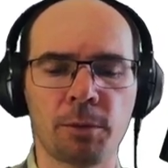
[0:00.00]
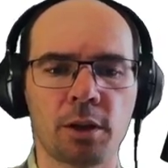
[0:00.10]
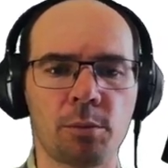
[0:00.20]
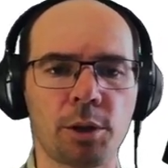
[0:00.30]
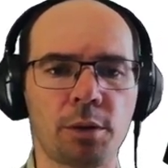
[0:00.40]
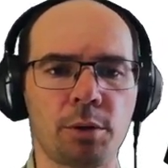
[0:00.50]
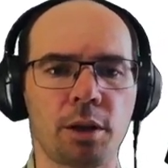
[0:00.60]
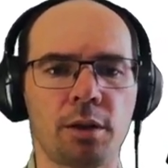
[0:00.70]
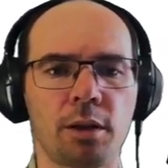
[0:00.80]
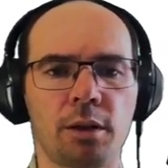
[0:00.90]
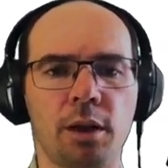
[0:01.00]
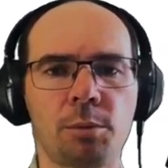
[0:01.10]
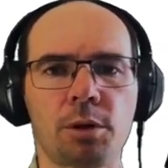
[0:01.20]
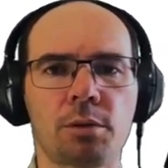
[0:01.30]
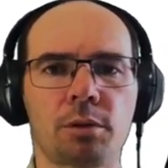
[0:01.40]
And by the way, I'm
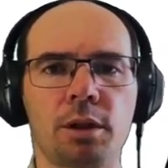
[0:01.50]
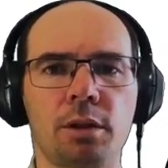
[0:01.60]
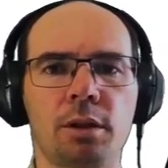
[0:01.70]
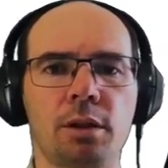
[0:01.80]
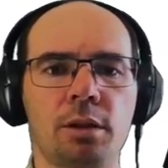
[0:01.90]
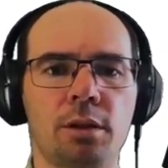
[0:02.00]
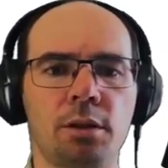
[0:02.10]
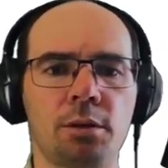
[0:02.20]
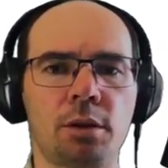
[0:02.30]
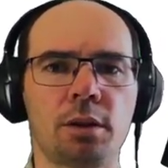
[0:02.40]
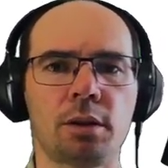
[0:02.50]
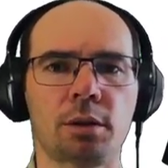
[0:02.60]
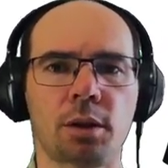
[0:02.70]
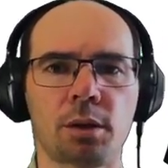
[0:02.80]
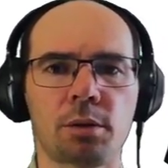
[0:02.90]
going to write this not as a
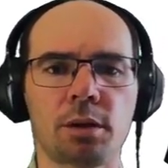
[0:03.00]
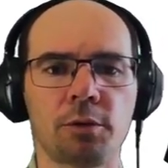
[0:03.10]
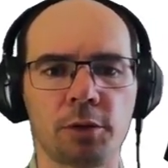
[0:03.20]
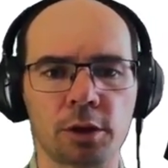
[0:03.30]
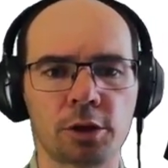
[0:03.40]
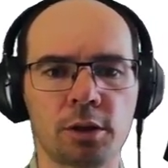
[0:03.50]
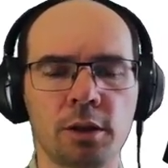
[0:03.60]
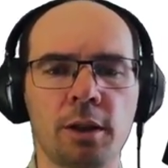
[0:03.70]
recursive function,